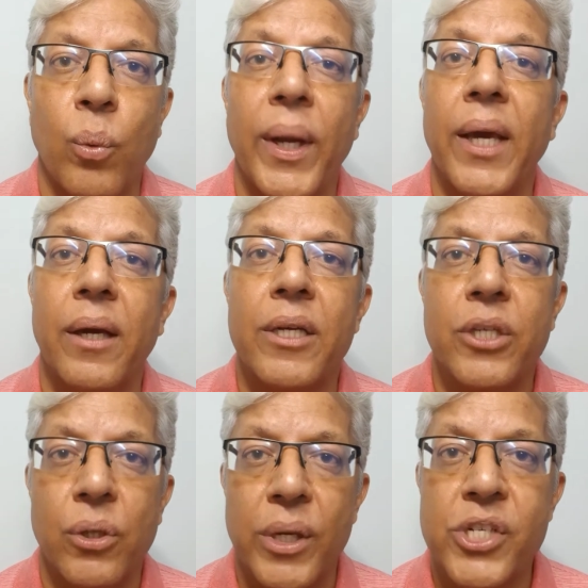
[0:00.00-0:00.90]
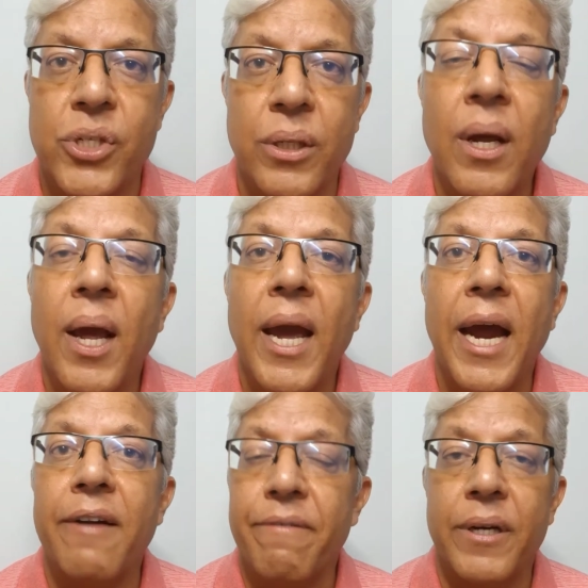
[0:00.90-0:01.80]
winning continuation
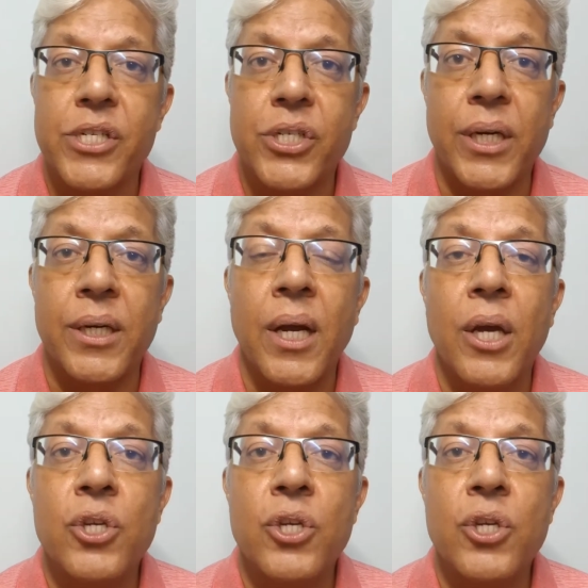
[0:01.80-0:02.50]
and finished it.